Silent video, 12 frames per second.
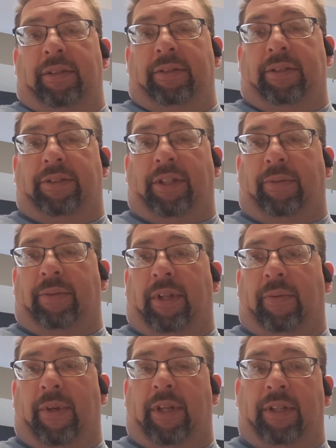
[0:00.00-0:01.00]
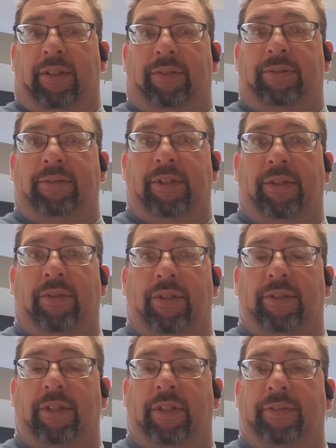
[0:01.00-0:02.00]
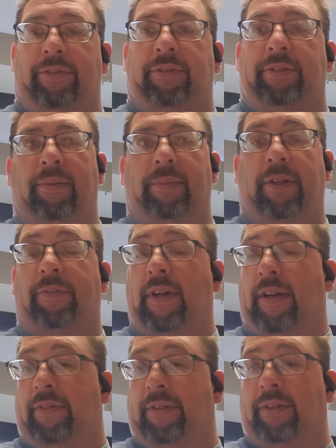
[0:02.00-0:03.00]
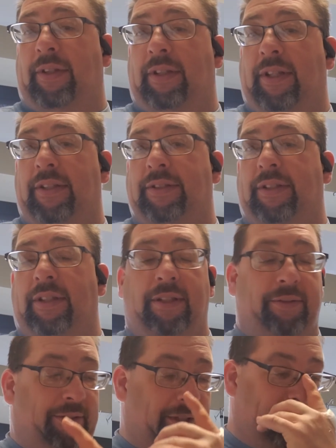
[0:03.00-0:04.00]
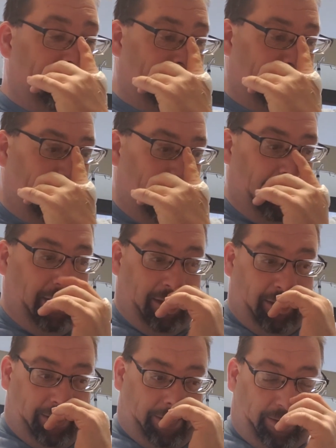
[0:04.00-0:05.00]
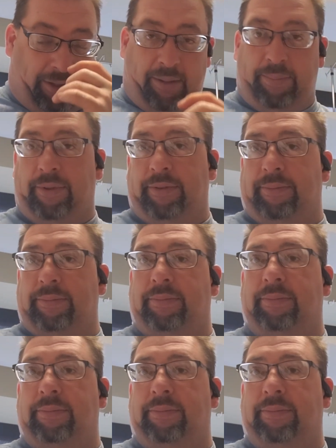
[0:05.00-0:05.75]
the site where they went in to do the stuff. About 5.30 last night, I was able to sit up and